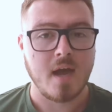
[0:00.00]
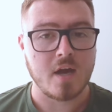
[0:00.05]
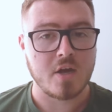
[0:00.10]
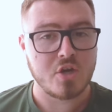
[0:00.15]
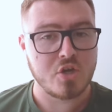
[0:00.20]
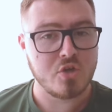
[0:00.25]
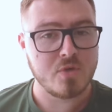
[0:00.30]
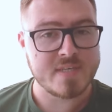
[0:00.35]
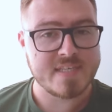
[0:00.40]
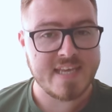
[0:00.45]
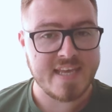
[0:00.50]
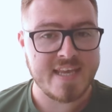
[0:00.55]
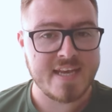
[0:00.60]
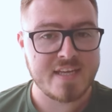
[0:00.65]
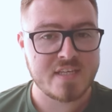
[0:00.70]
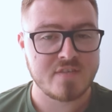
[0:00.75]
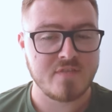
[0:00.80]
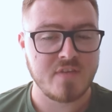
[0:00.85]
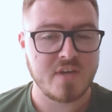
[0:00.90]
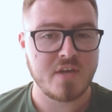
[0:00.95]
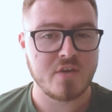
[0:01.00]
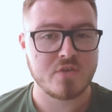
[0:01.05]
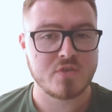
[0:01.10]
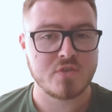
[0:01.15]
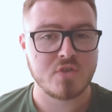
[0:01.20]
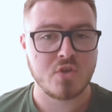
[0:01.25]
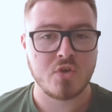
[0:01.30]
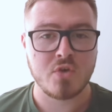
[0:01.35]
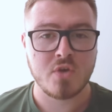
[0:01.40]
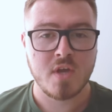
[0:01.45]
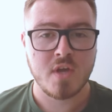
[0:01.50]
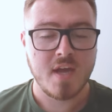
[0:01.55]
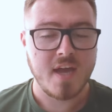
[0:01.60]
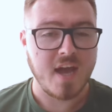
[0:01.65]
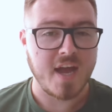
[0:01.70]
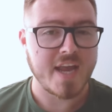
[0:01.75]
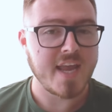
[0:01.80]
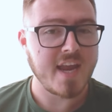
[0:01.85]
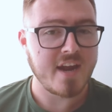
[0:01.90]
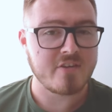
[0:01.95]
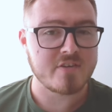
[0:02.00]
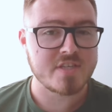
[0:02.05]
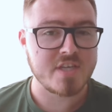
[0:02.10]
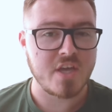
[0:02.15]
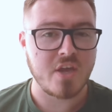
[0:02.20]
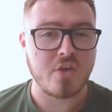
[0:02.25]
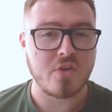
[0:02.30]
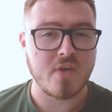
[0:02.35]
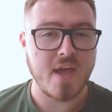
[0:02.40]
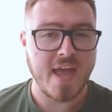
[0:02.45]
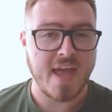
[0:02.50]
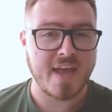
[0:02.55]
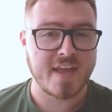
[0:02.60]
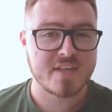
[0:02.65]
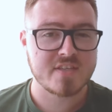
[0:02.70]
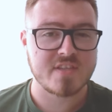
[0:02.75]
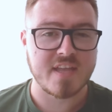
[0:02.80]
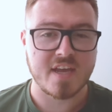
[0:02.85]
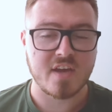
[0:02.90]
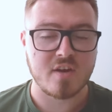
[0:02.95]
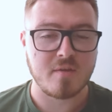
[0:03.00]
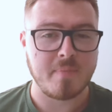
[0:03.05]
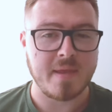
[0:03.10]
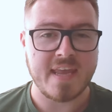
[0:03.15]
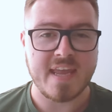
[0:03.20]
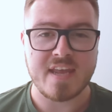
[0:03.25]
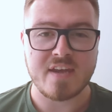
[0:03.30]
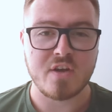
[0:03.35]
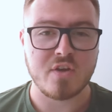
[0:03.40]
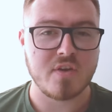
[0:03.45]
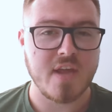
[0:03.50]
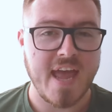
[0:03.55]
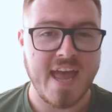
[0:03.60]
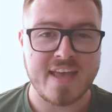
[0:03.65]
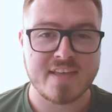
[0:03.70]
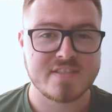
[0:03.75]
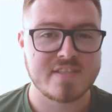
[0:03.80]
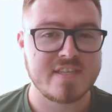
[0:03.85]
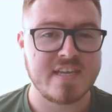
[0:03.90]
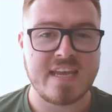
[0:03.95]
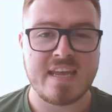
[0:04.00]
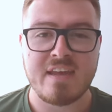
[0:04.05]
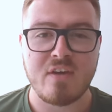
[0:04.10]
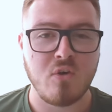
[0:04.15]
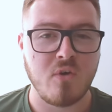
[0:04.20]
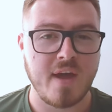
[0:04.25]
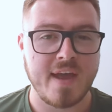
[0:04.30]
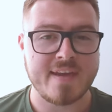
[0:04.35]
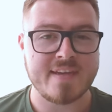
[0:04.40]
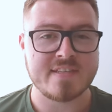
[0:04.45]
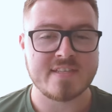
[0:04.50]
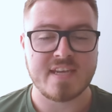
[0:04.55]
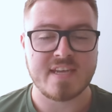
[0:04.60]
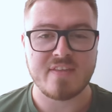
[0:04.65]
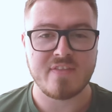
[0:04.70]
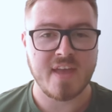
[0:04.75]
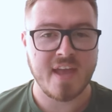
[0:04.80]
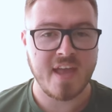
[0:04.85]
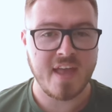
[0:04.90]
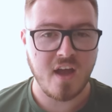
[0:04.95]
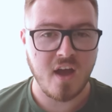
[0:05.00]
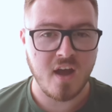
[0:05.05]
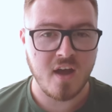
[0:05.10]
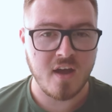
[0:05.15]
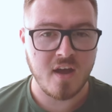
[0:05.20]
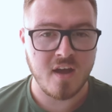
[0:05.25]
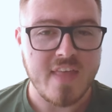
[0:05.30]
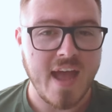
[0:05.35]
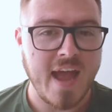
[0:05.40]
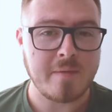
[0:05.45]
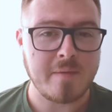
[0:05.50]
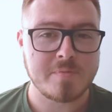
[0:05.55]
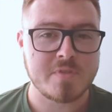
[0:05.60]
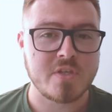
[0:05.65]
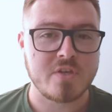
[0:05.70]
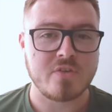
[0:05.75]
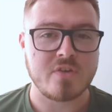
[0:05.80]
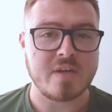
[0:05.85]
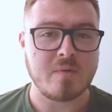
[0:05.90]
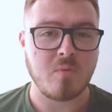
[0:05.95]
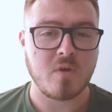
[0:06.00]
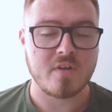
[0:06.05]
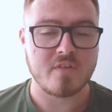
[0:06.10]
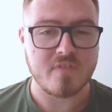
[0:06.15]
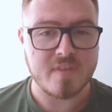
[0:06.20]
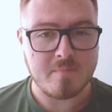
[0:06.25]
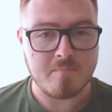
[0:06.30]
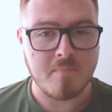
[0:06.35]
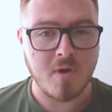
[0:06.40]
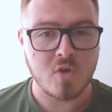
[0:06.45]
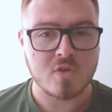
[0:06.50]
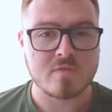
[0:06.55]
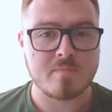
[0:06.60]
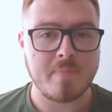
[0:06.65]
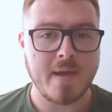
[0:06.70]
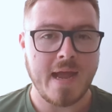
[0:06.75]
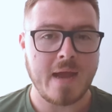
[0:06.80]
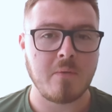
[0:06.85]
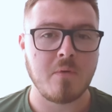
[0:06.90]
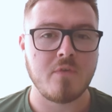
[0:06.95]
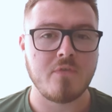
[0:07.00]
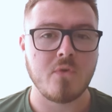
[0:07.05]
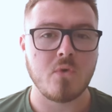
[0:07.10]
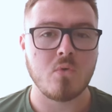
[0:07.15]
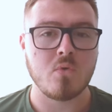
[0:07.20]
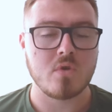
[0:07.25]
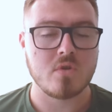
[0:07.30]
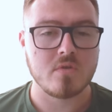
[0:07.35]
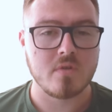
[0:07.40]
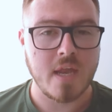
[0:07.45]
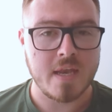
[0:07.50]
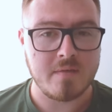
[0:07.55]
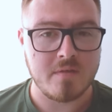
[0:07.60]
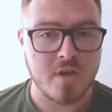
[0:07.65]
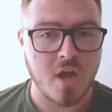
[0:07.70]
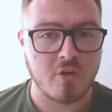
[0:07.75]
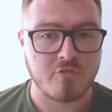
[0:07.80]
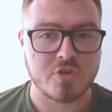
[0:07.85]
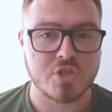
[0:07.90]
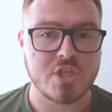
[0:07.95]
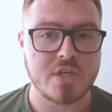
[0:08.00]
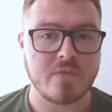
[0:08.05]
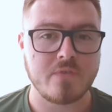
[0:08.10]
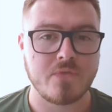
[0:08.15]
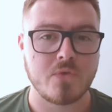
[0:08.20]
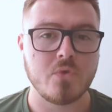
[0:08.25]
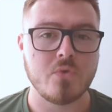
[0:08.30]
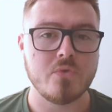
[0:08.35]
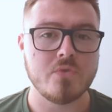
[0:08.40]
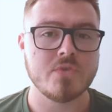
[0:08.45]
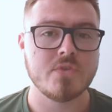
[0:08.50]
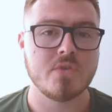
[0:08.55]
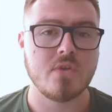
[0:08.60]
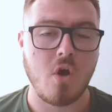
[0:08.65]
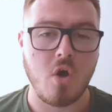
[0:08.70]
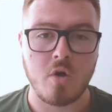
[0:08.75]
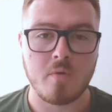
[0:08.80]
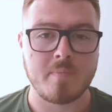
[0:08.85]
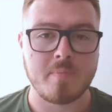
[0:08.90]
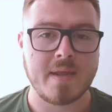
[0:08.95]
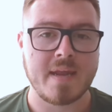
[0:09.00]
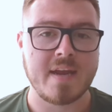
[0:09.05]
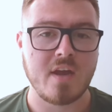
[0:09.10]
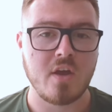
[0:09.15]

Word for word: I'm gonna do a tier list video soon I guarantee you eggs, they're gonna be in S tier or A tier. They are absolutely one of the most powerful and nourishing foods on planet